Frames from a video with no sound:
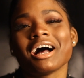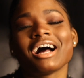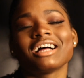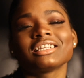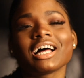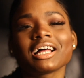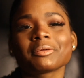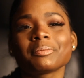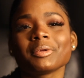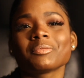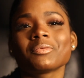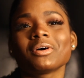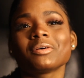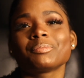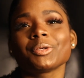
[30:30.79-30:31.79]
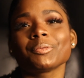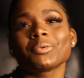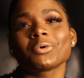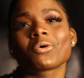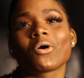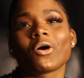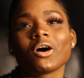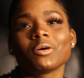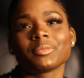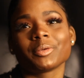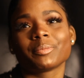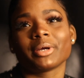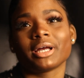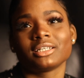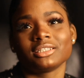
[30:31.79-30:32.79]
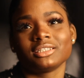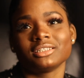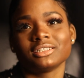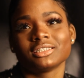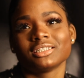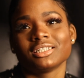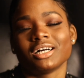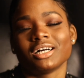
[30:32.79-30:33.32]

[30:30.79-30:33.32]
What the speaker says: a lot of people, well, people call me Penny.